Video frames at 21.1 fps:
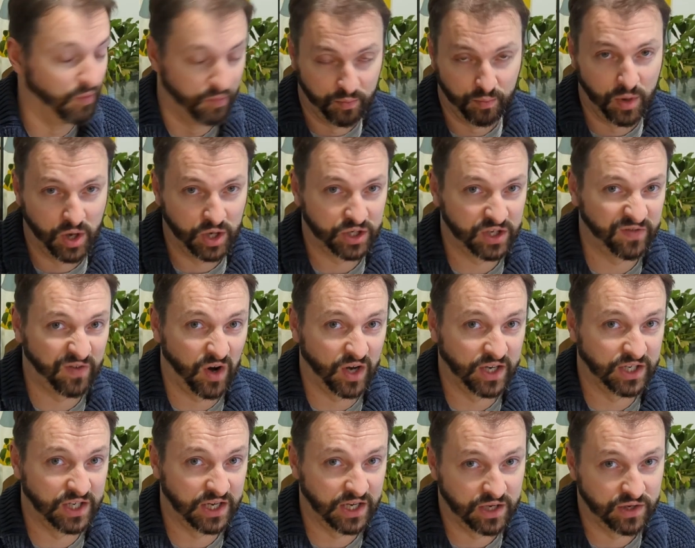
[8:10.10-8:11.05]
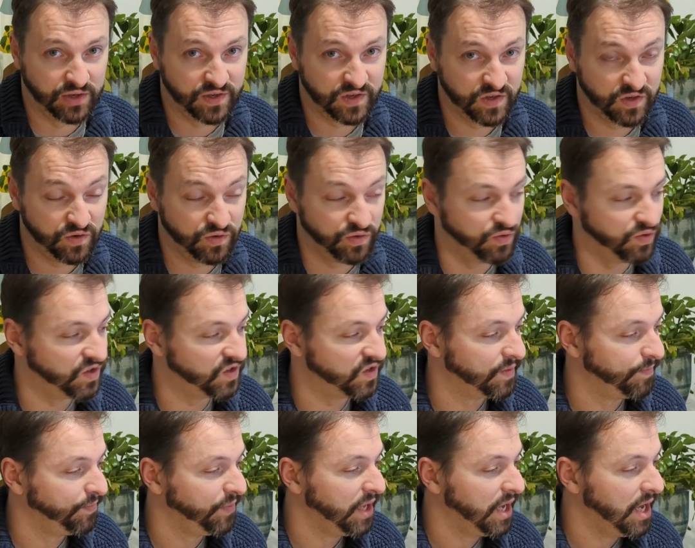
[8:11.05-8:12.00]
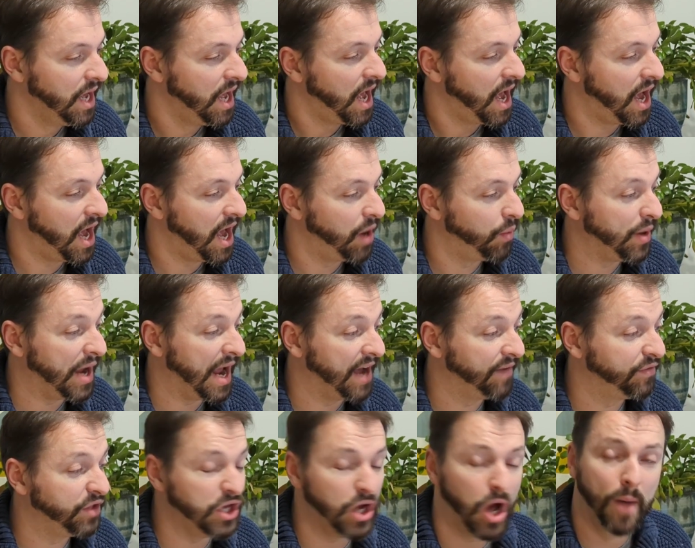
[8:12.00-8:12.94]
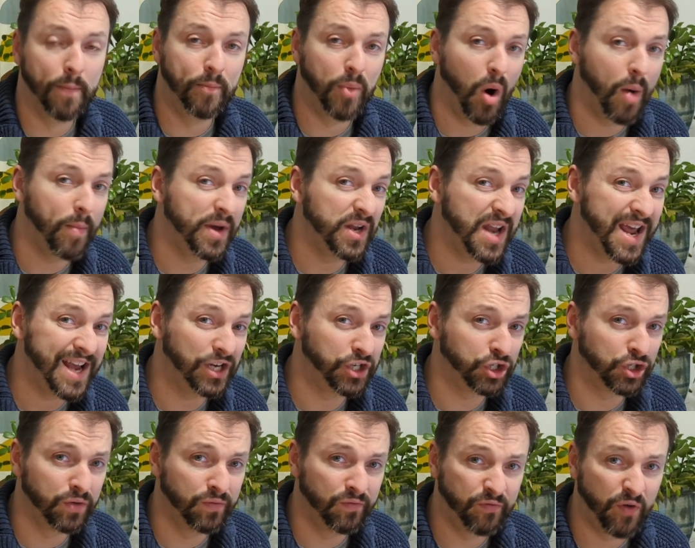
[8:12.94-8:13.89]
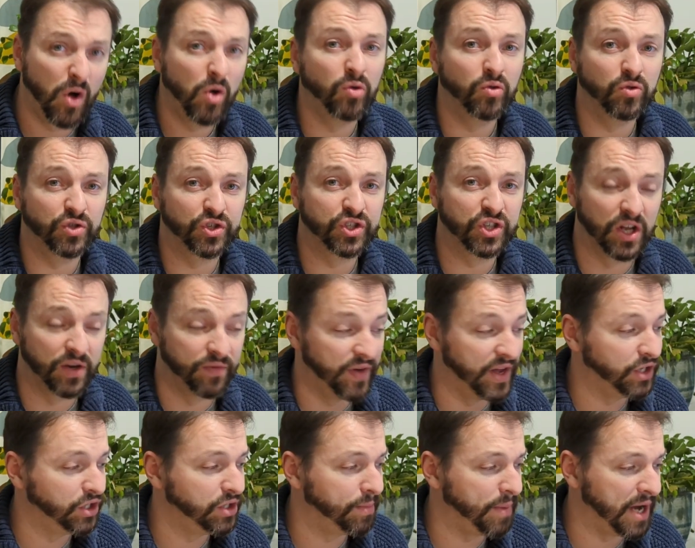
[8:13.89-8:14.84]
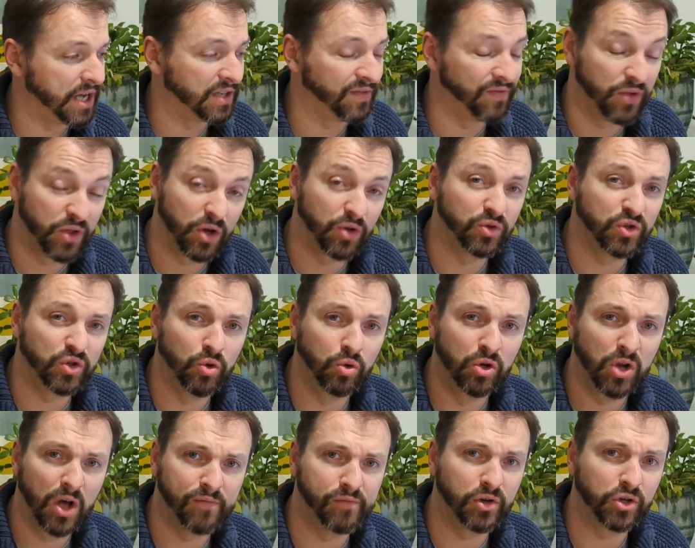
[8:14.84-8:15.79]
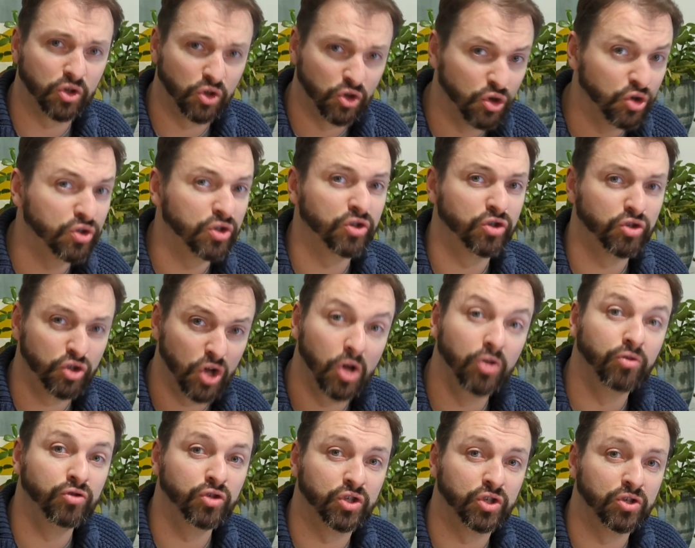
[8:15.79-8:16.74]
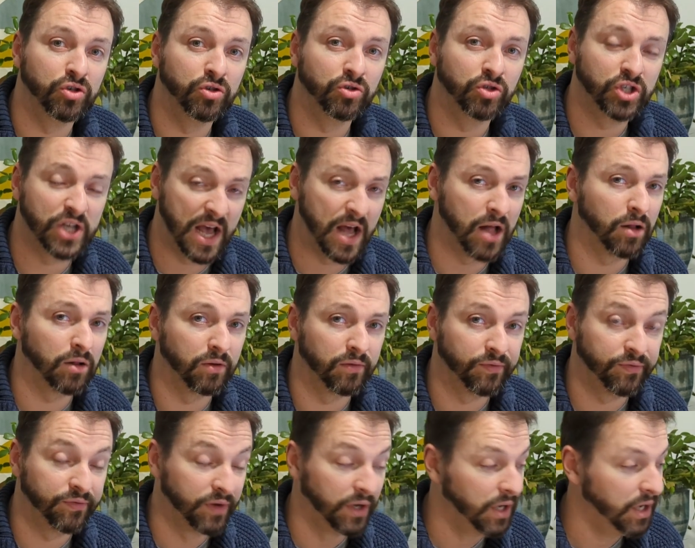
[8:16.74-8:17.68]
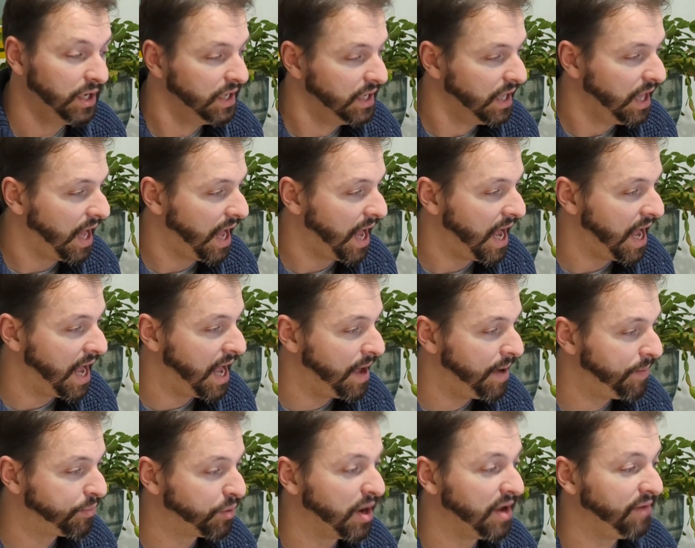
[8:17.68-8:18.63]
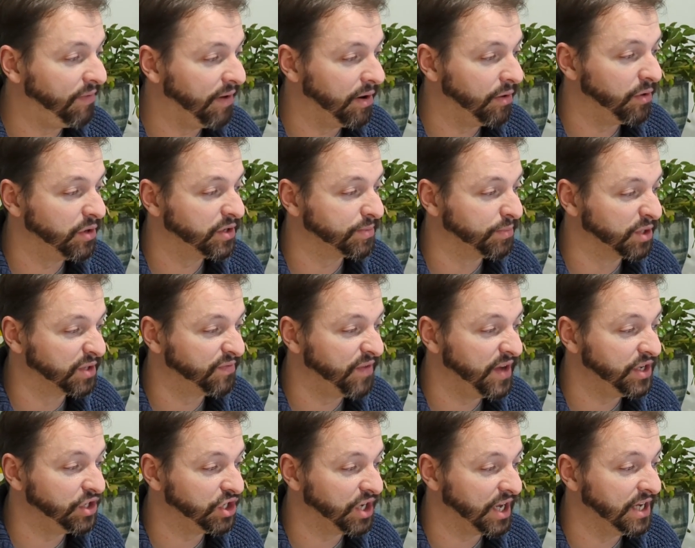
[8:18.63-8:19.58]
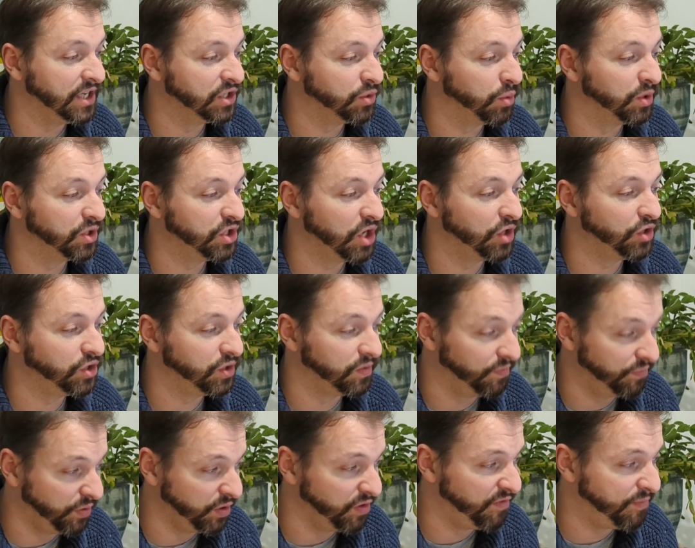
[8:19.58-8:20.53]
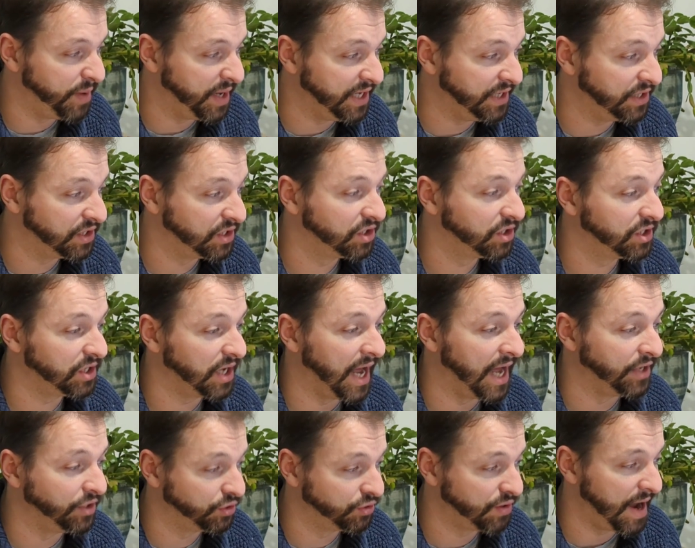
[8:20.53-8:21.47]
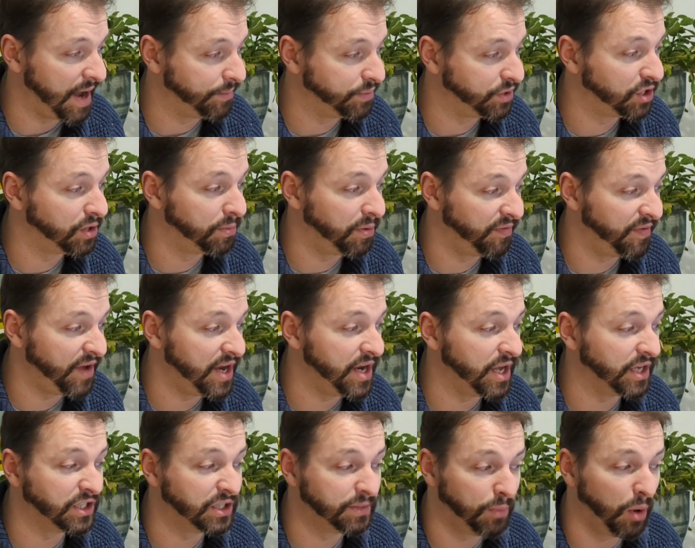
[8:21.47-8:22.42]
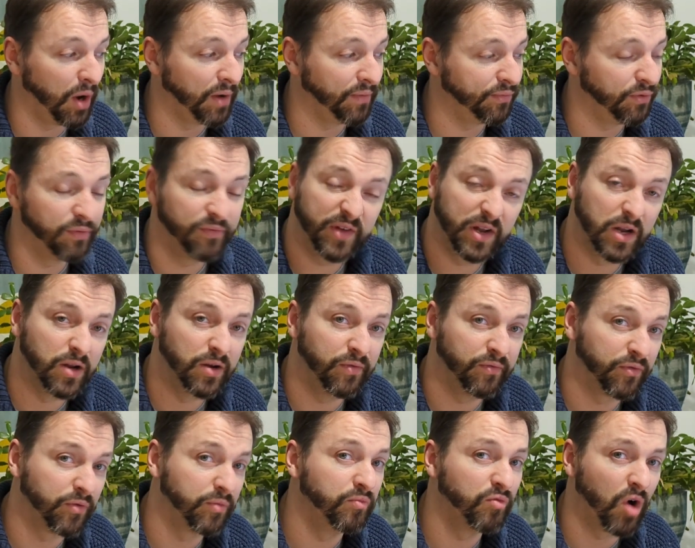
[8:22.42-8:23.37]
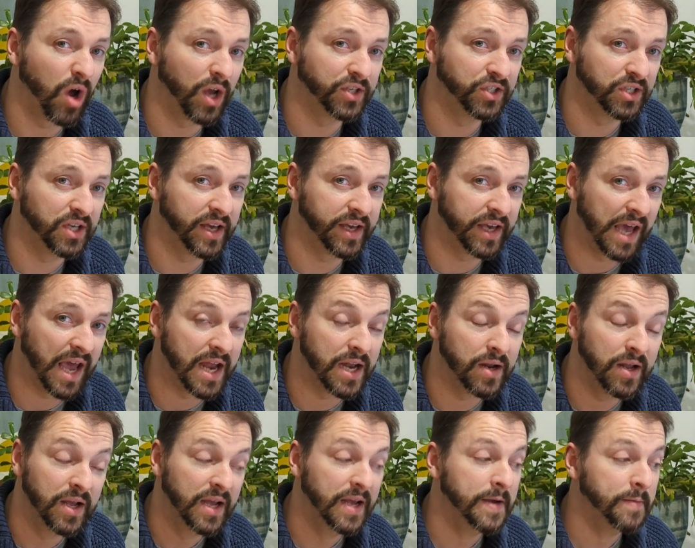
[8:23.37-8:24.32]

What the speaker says: Much fighting ensues. We have the Abomination Vaults adventure path for those who love a good dungeon delve. Brave heroes must venture into a dungeon full of beasts and traps to prevent a spiteful villain from rising again.